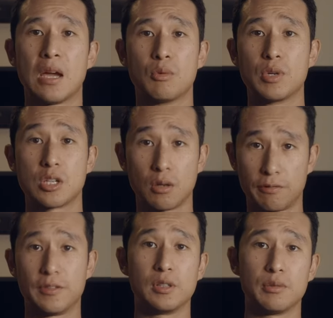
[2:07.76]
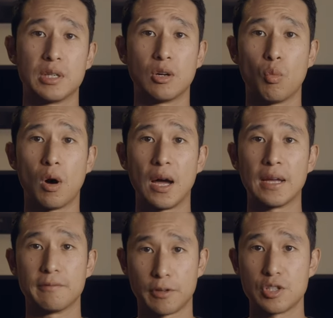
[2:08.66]
which I'll fill you in on
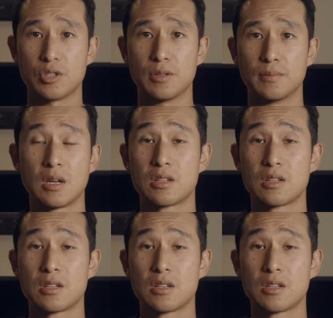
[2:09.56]
why very soon.